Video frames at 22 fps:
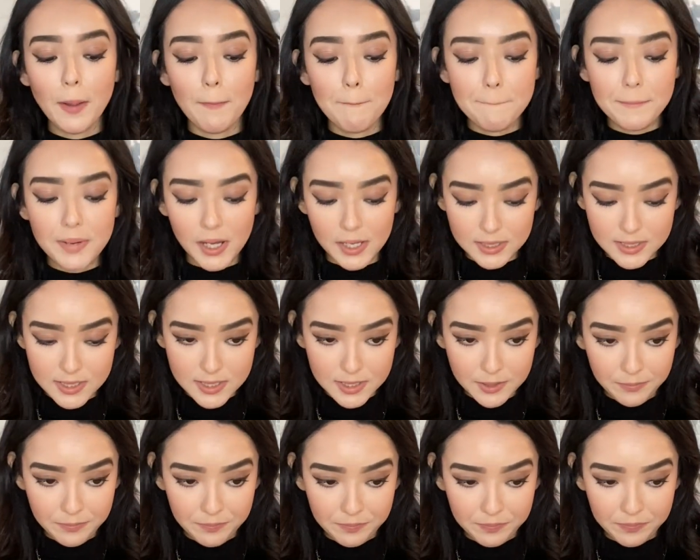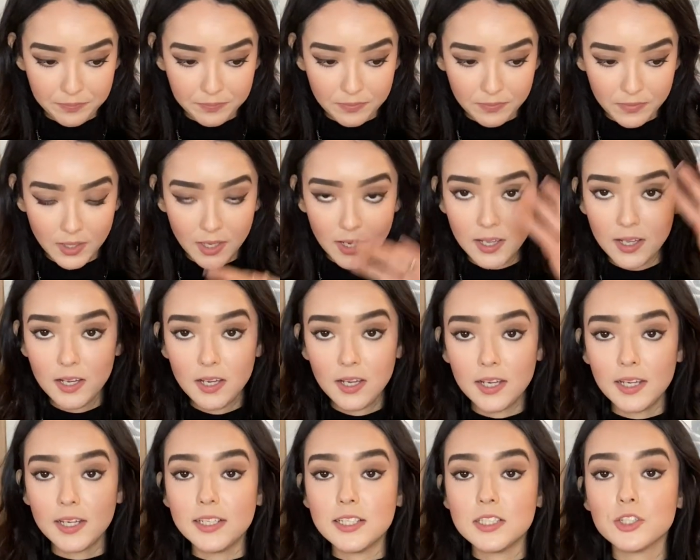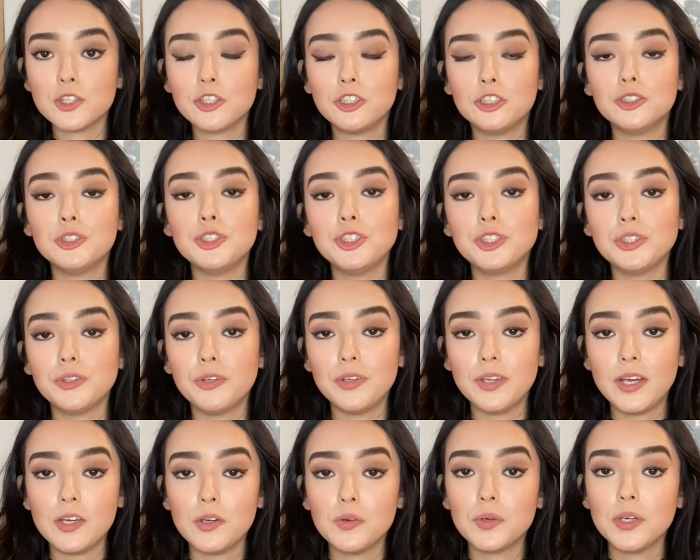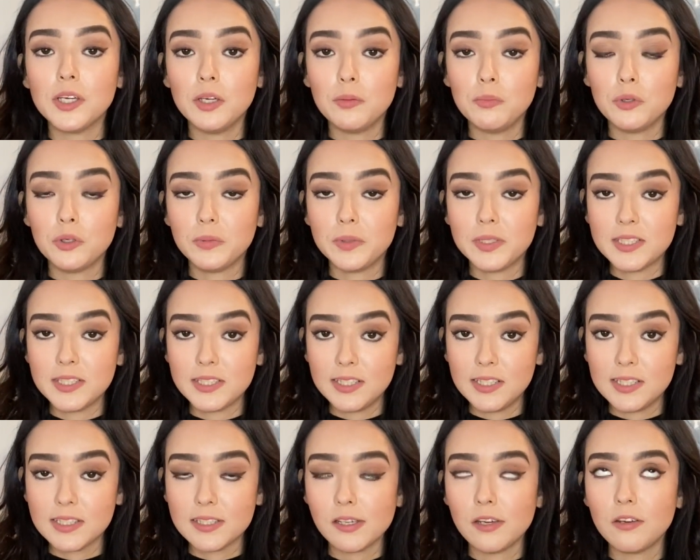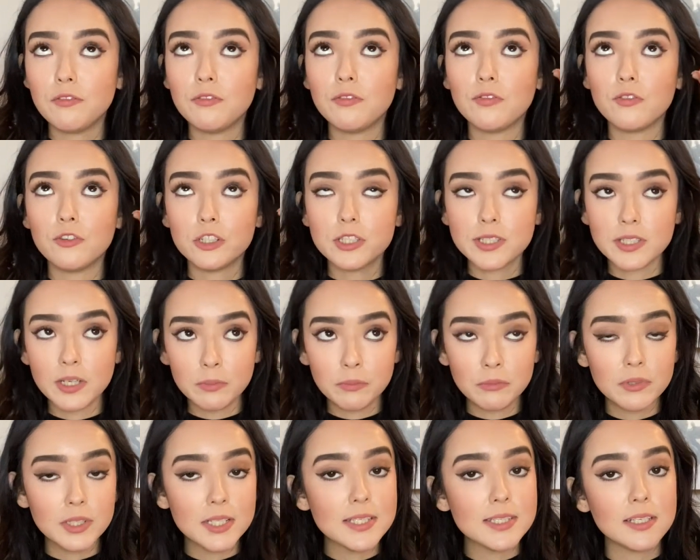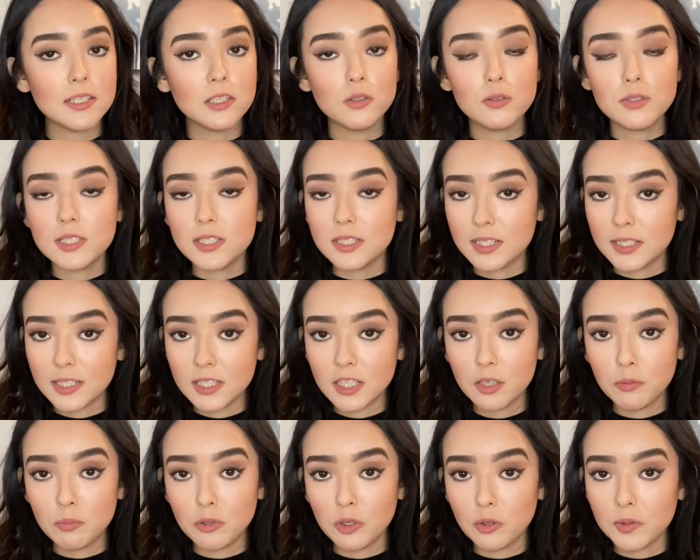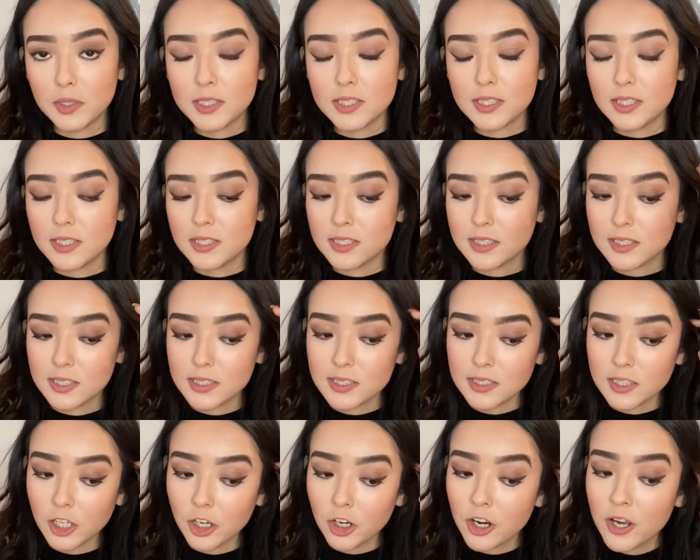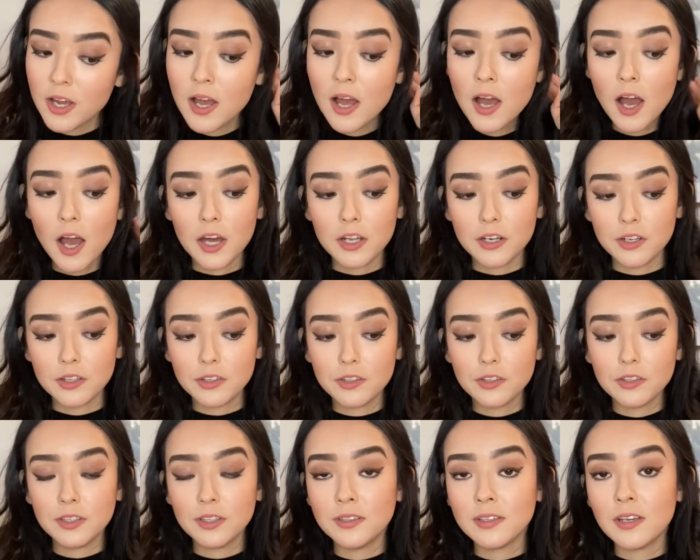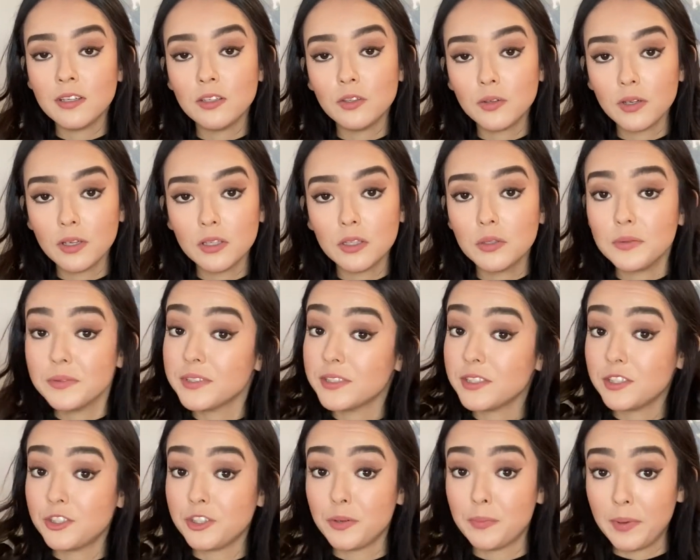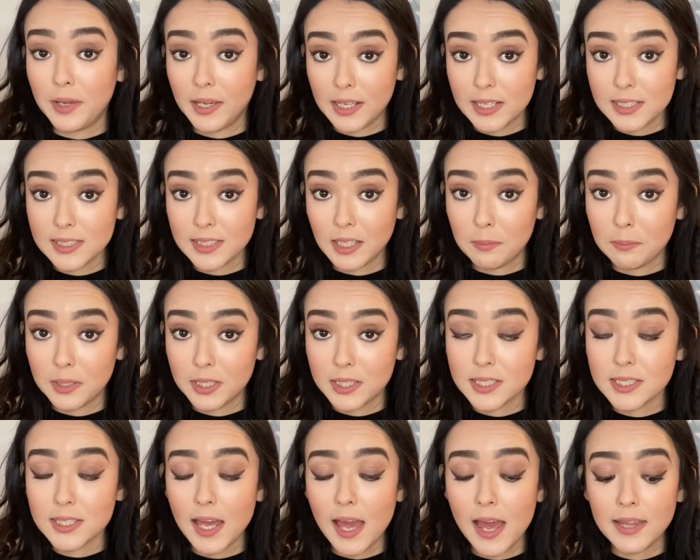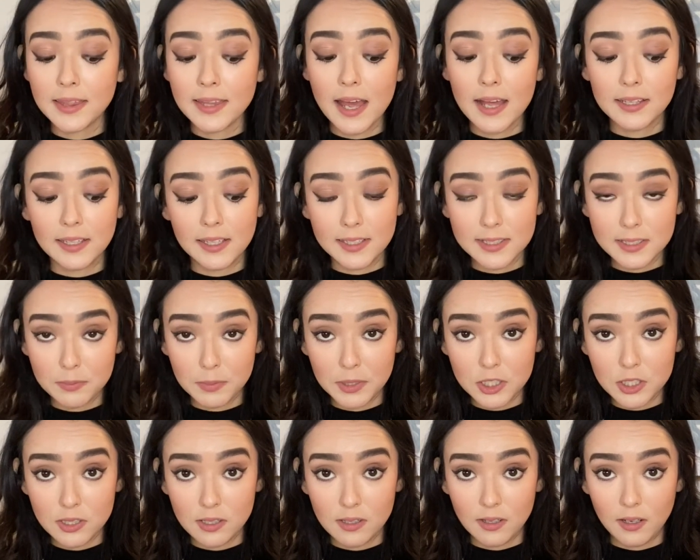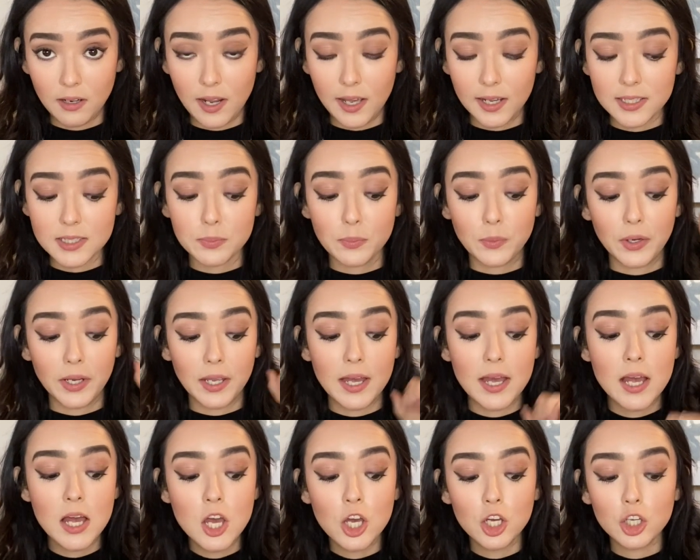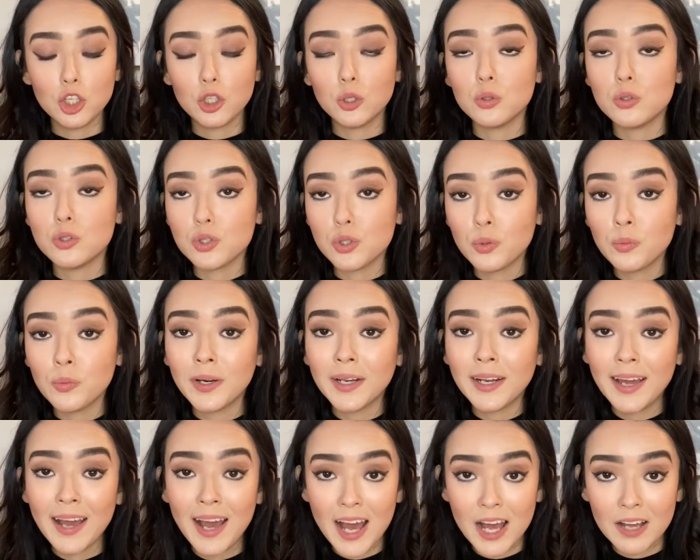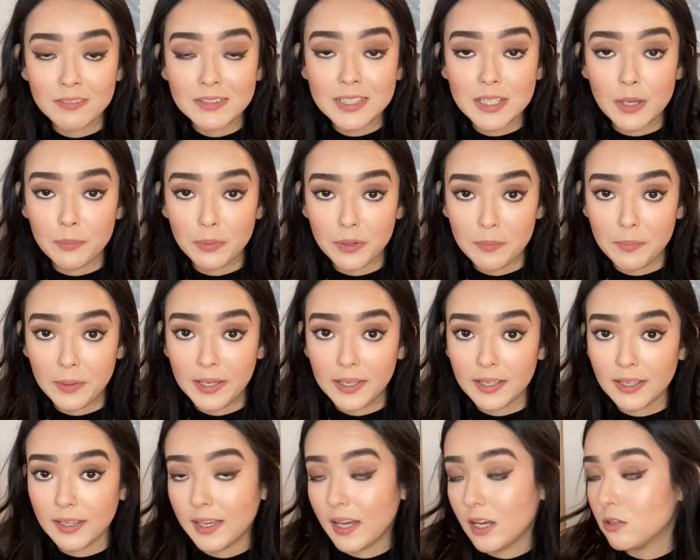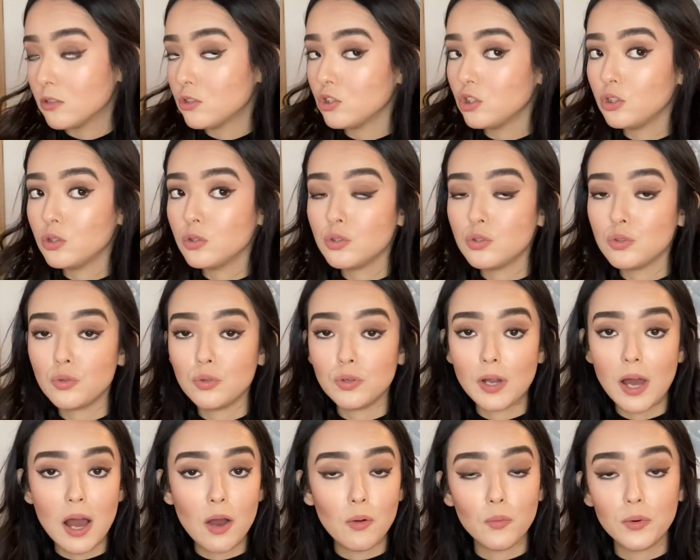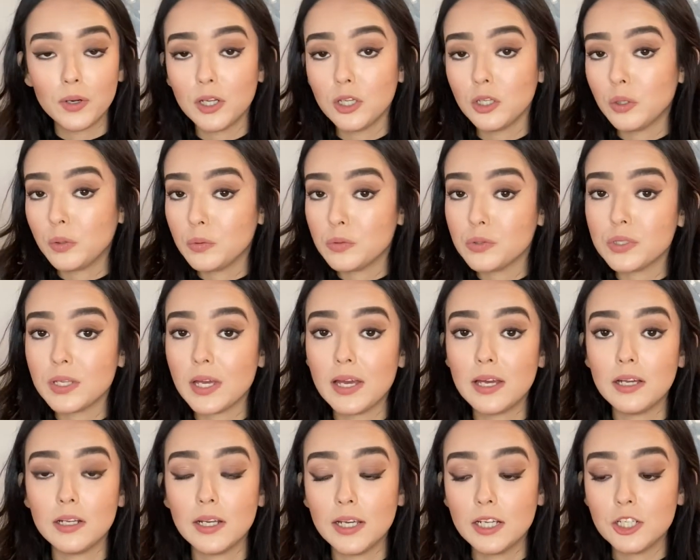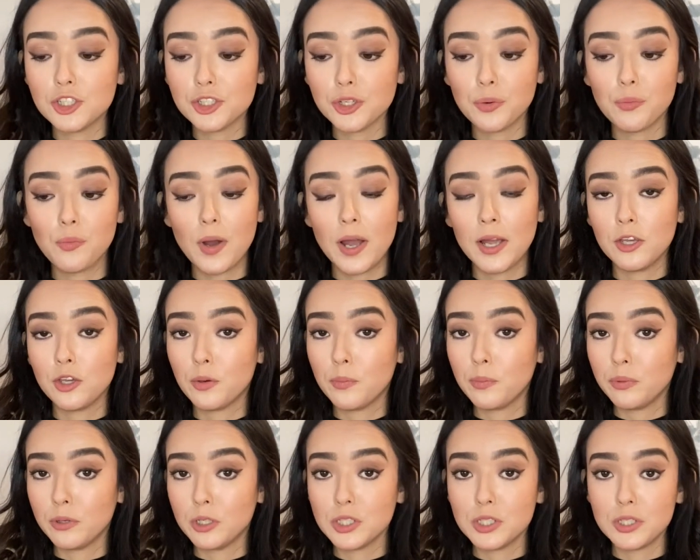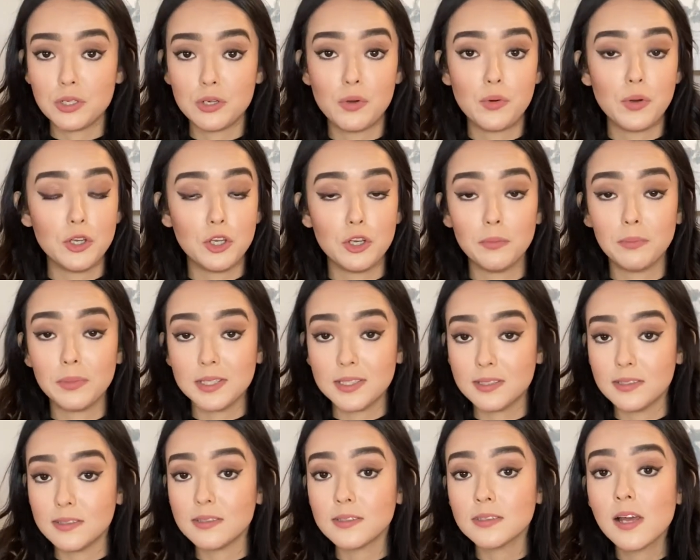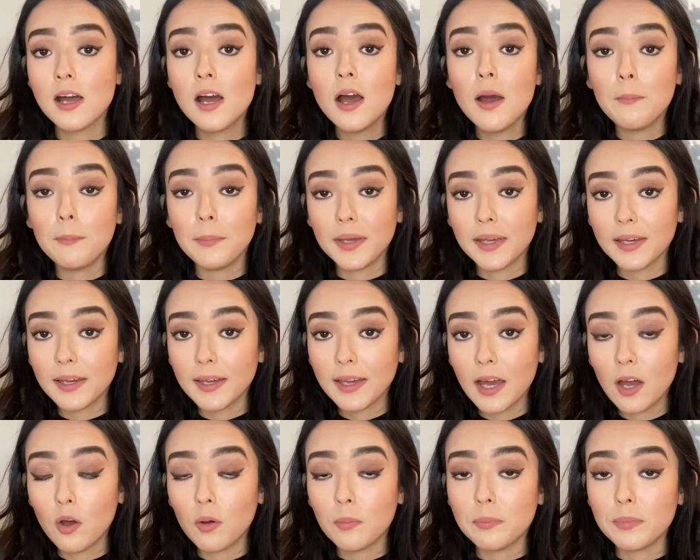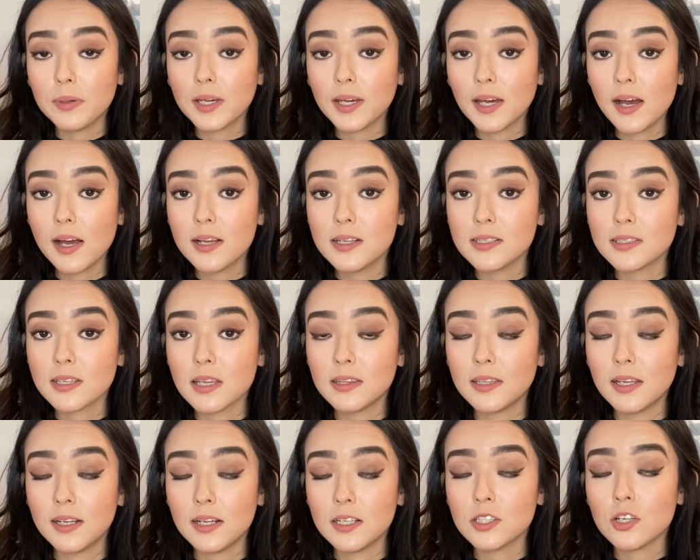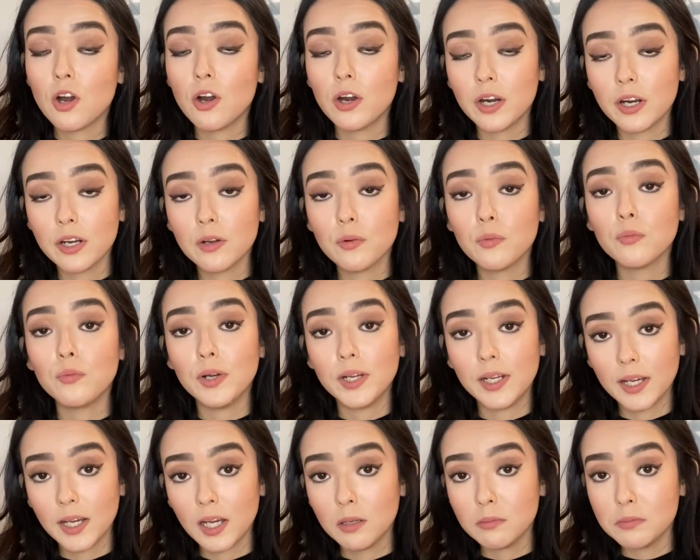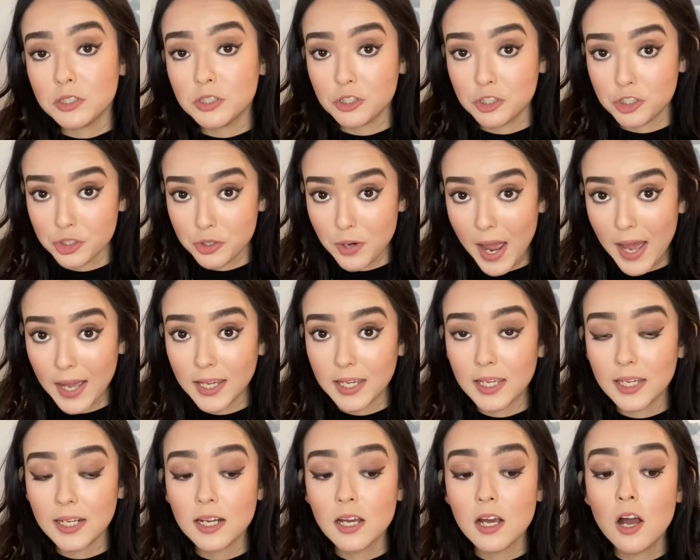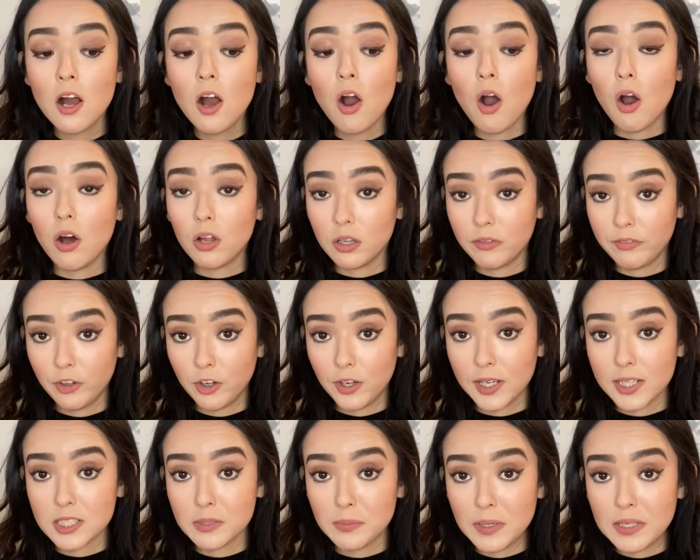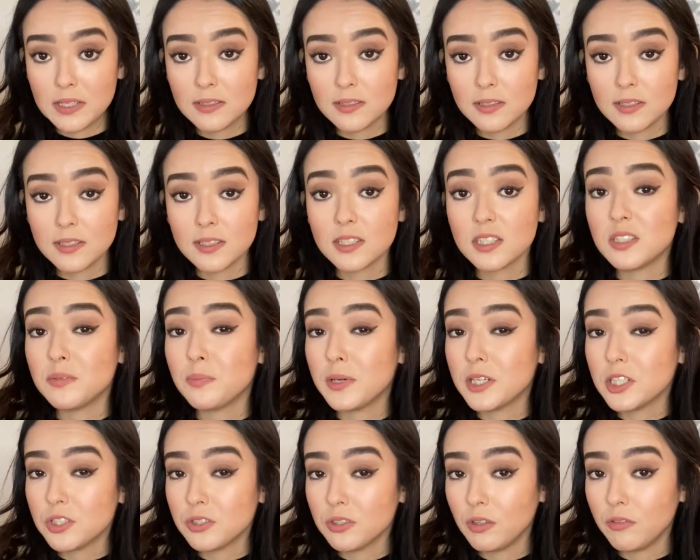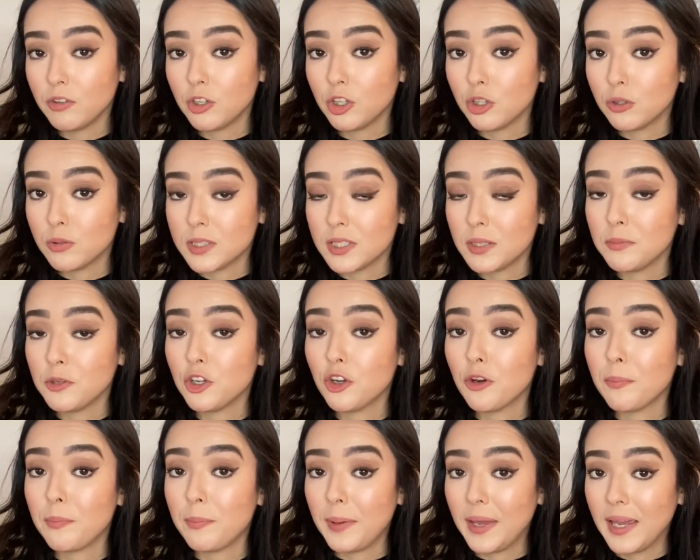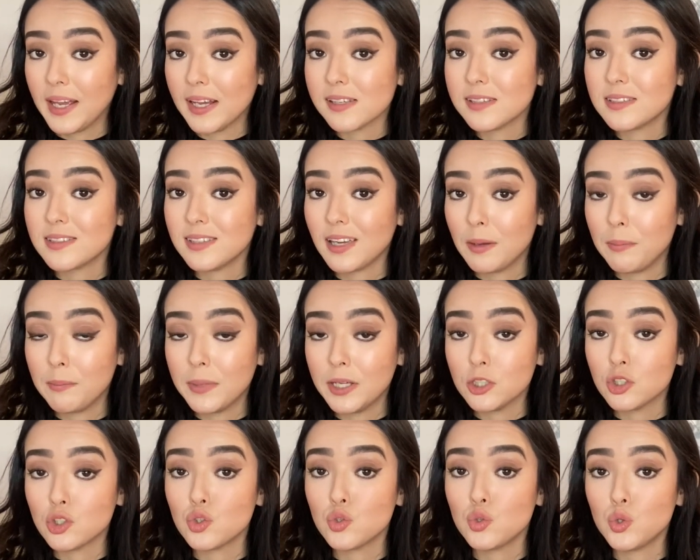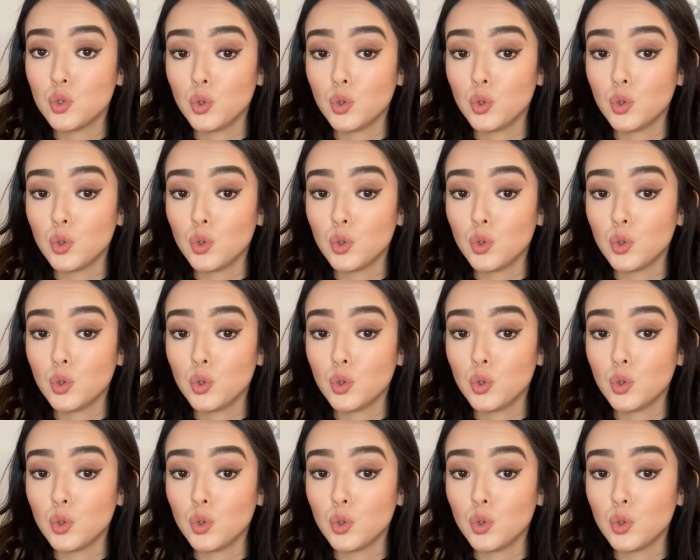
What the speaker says: But it is crucial that you keep your receipts. If for some reason you didn't keep your receipts this year, another thing that you can use is your bank statements. And that leads me to the next point. You do want to have separate bank accounts. You do not want to use and intertwine your personal and your business bank account, because then it's hard when it comes to tracking all of your expenses, especially if you're using your bank statements